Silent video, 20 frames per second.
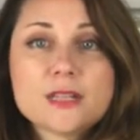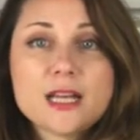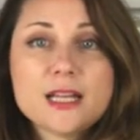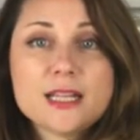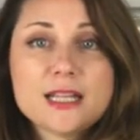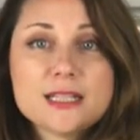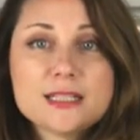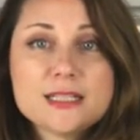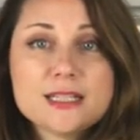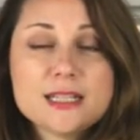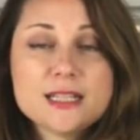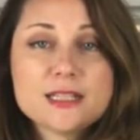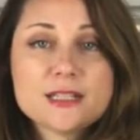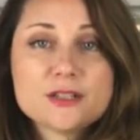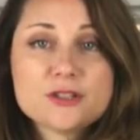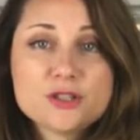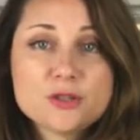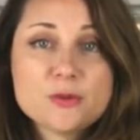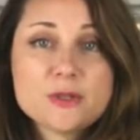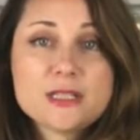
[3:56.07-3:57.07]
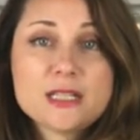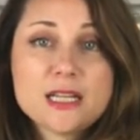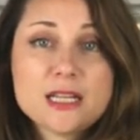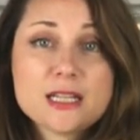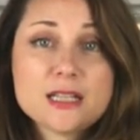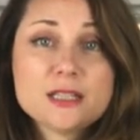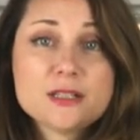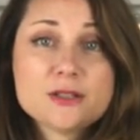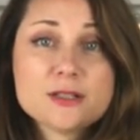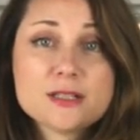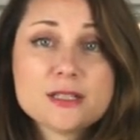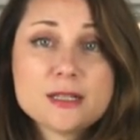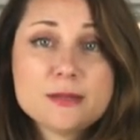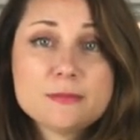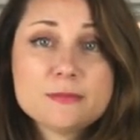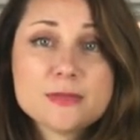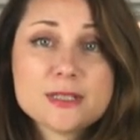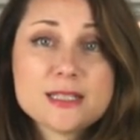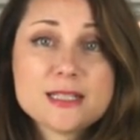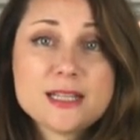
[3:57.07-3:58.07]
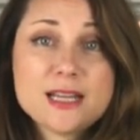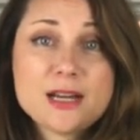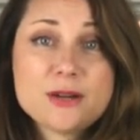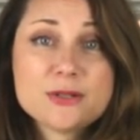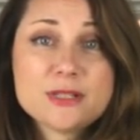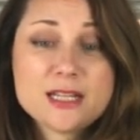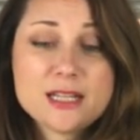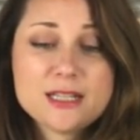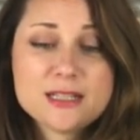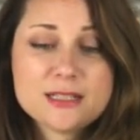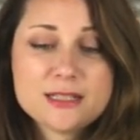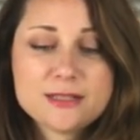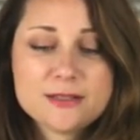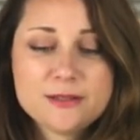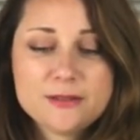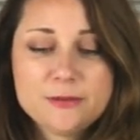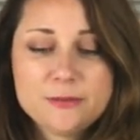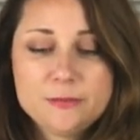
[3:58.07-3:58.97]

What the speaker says: And that's it. Should we take a little sip and see how it tastes?